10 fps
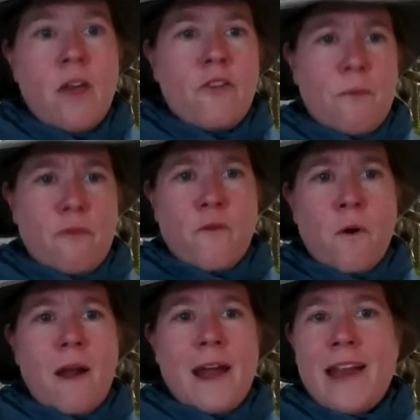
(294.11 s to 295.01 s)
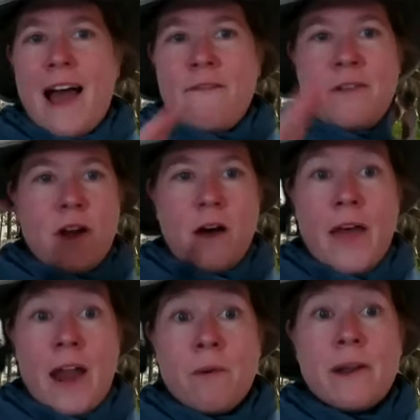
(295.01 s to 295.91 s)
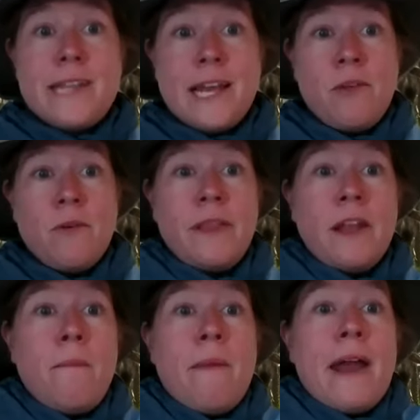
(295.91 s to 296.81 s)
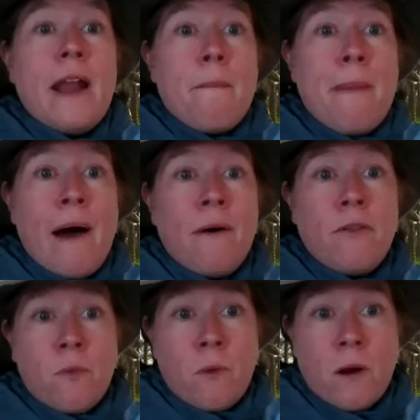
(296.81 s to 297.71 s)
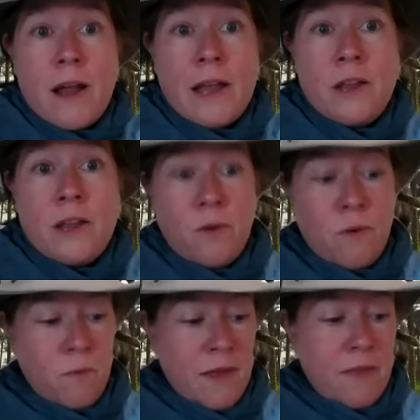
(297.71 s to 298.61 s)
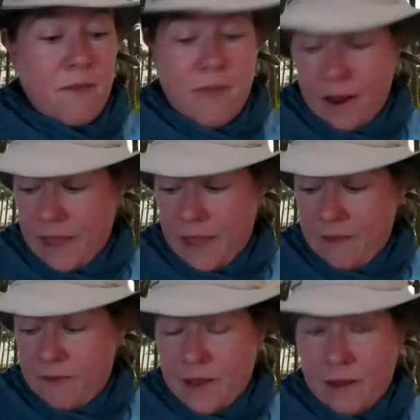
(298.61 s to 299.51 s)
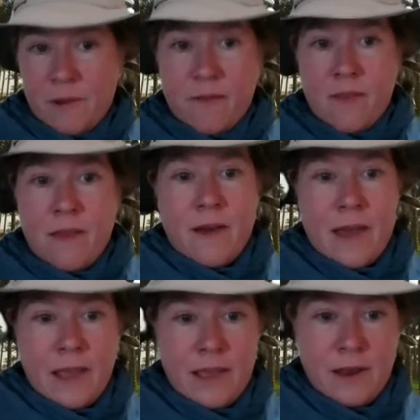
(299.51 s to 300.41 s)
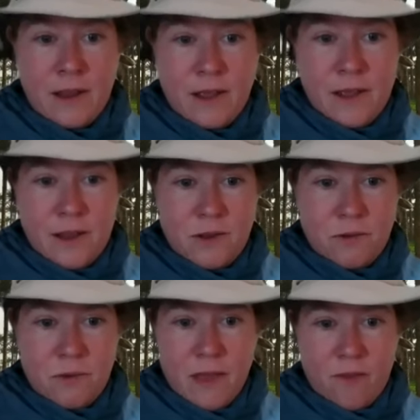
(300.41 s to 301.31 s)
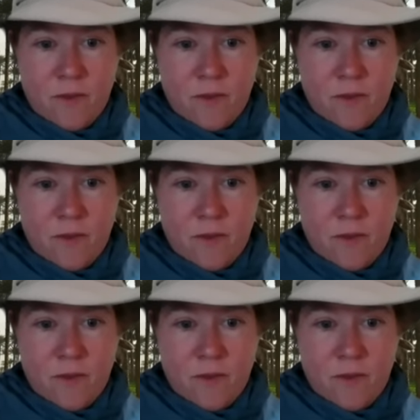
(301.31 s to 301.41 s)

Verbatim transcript: So before I dive into all that, I want to tell you a little bit about the work I do with satellites, and I'm going to see if I can do this